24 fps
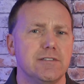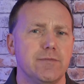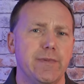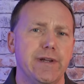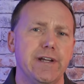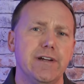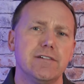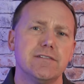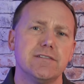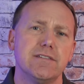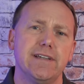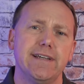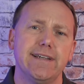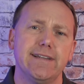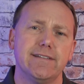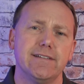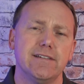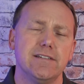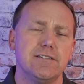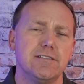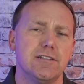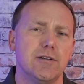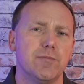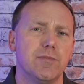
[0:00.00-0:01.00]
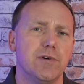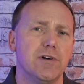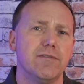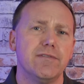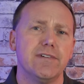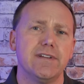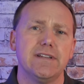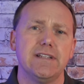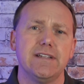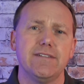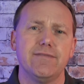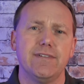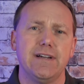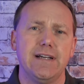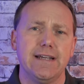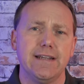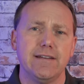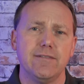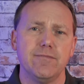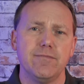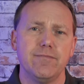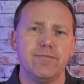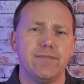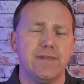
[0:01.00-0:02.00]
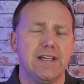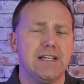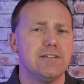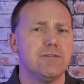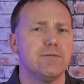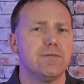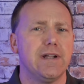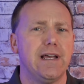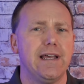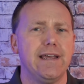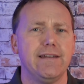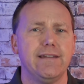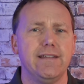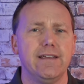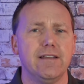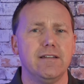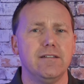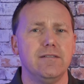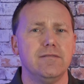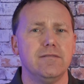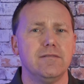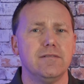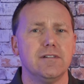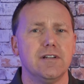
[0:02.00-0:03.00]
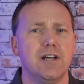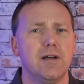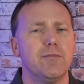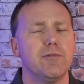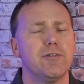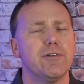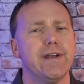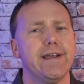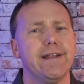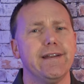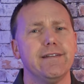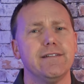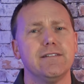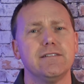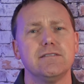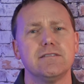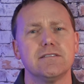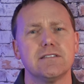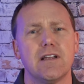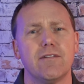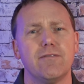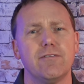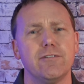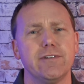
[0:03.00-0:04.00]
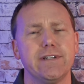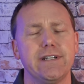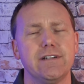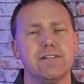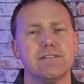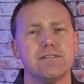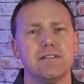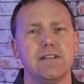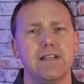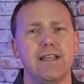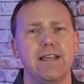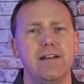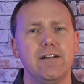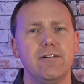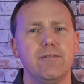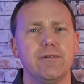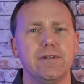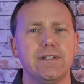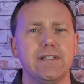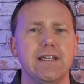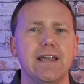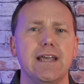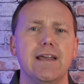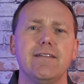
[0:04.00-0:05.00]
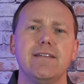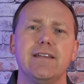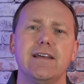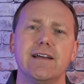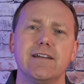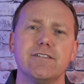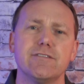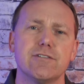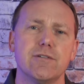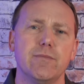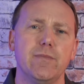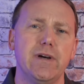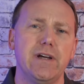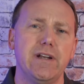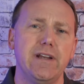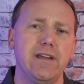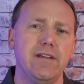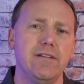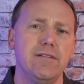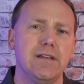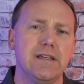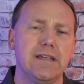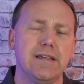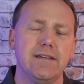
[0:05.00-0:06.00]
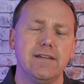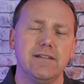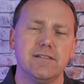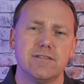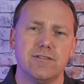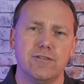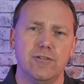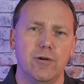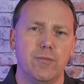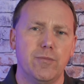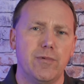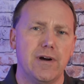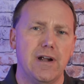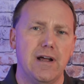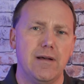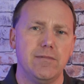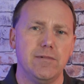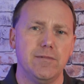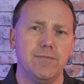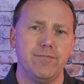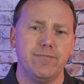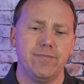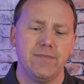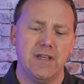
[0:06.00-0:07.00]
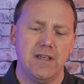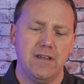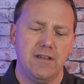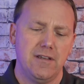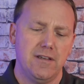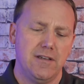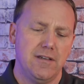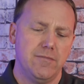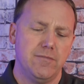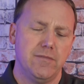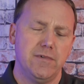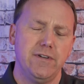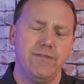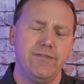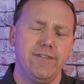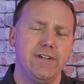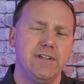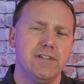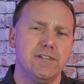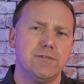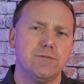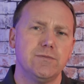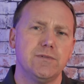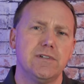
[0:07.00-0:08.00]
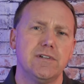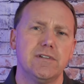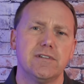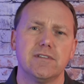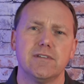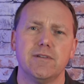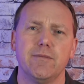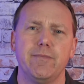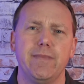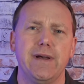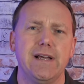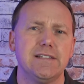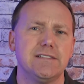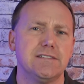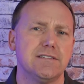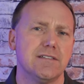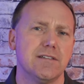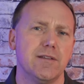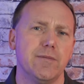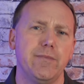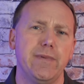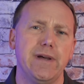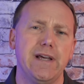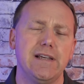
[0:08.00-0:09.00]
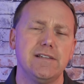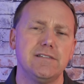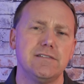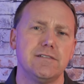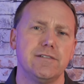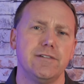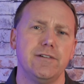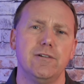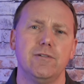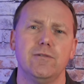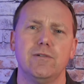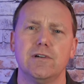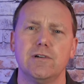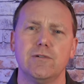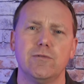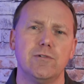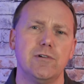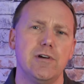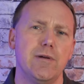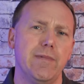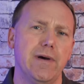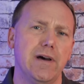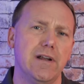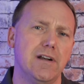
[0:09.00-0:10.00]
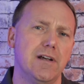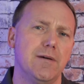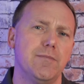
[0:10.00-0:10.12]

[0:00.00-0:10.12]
speakers like this are perfectly fine. That's what I did. Upgraded several years later when you had the extra money, it's no problem. But if you just want the best of the best, you don't want to worry about